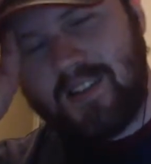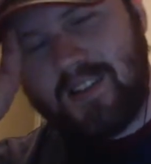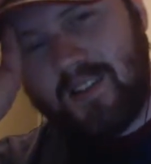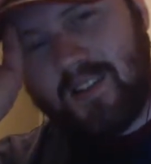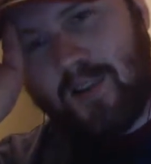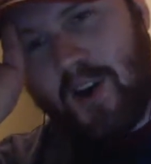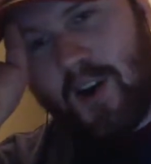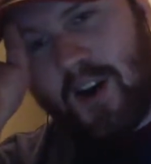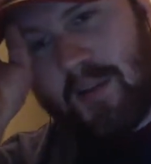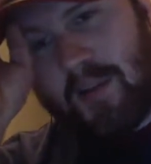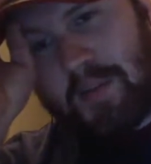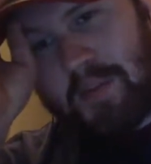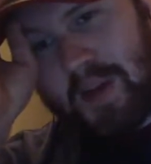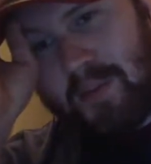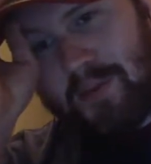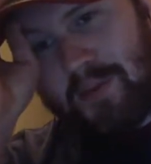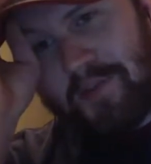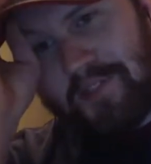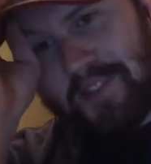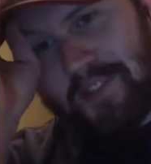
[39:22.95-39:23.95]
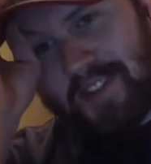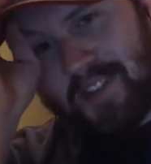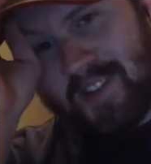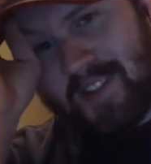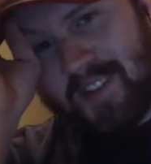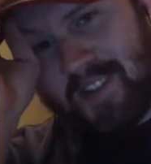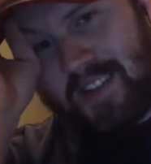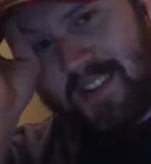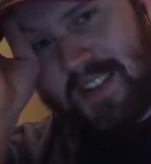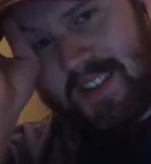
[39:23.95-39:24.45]
thought bubbles,
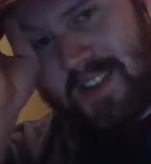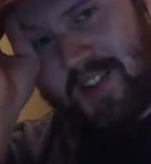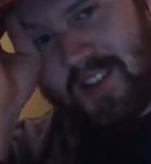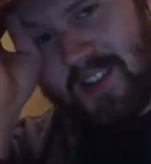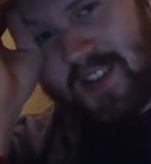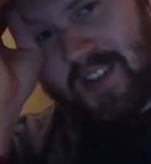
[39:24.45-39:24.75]
and she's